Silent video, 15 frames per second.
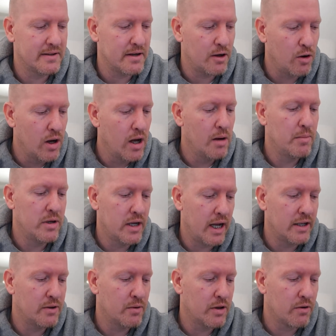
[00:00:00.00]
So, but you
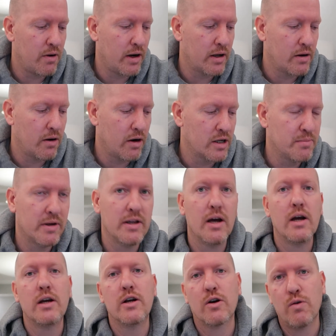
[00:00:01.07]
can do it with credit cards. But
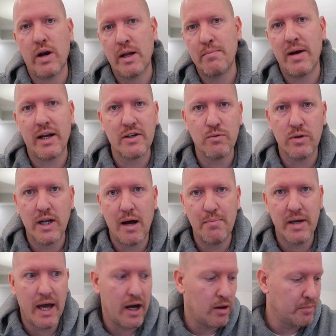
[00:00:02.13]
your credit mix will not
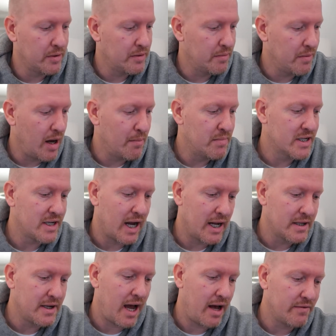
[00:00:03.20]
be helped
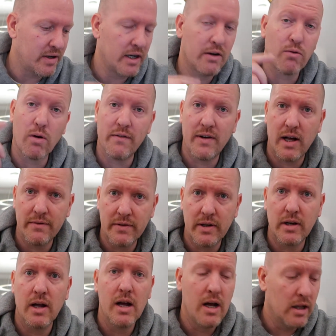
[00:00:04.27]
besides having a
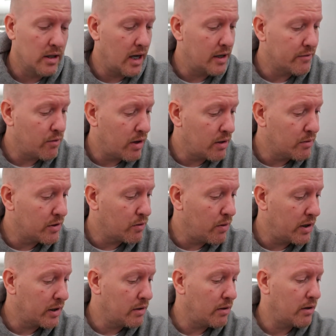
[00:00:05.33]
revolving line of credit with a
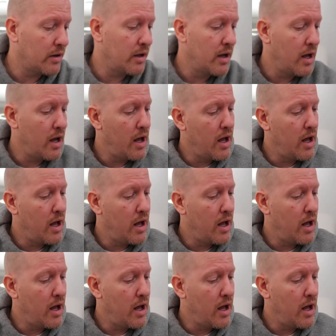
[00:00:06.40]
credit card.